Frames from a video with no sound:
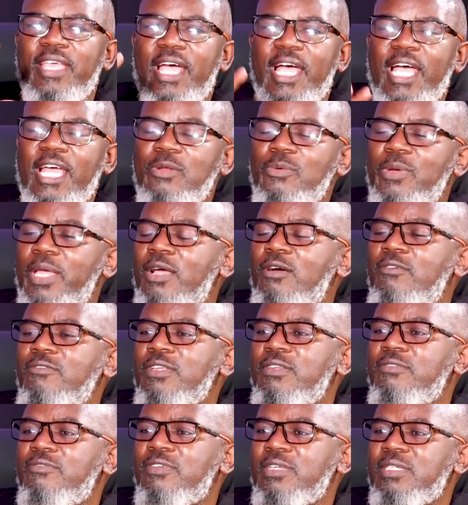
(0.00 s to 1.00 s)
hardware of
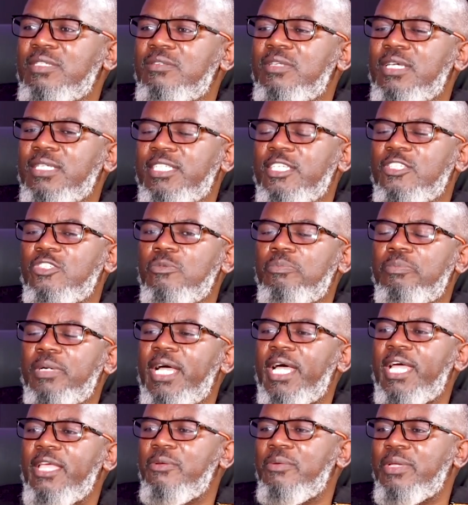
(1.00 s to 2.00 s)
infrastructure,
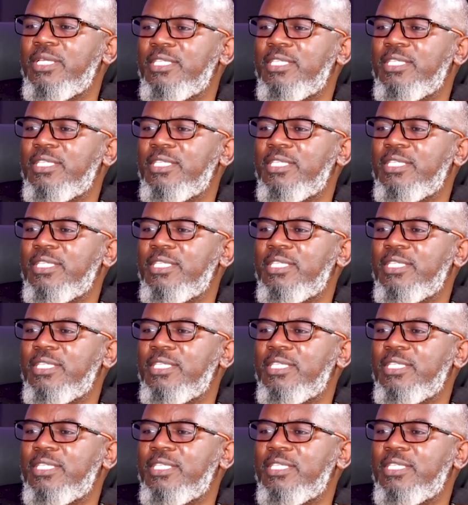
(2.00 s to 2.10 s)
superhighways.